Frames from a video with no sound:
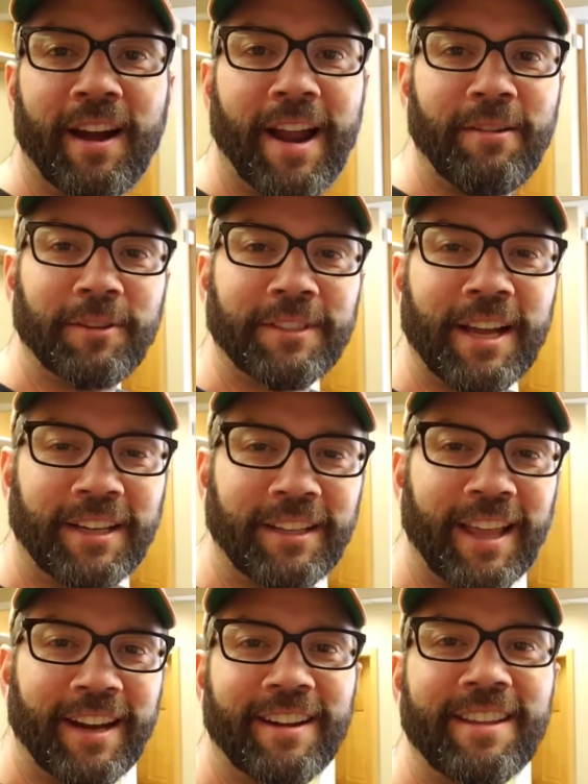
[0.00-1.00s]
all right, we'll talk to
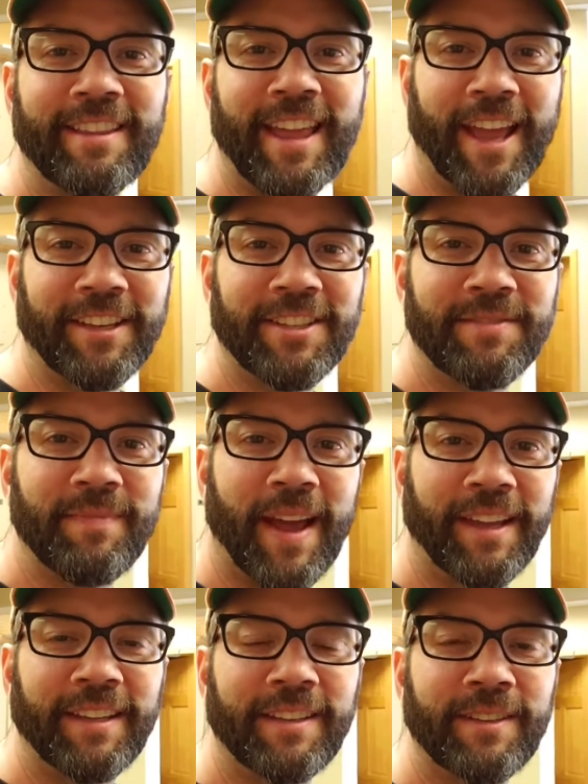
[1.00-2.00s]
you later. Thanks.
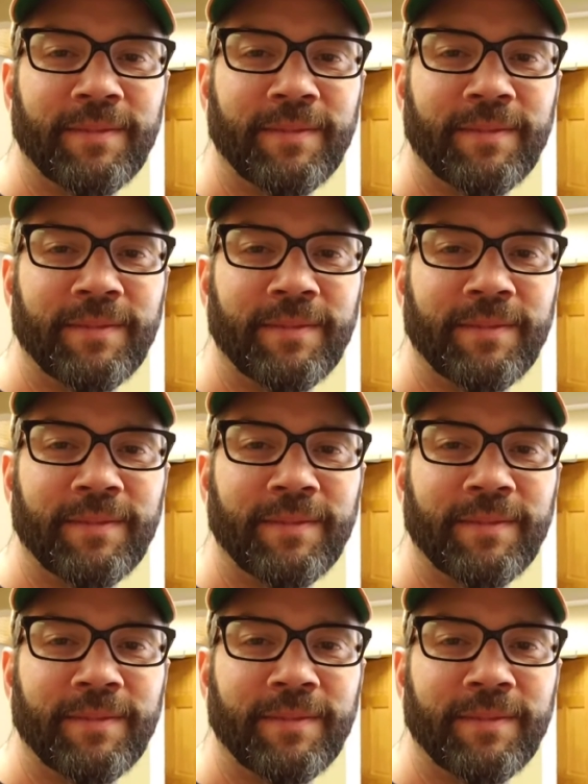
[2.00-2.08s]
Bye.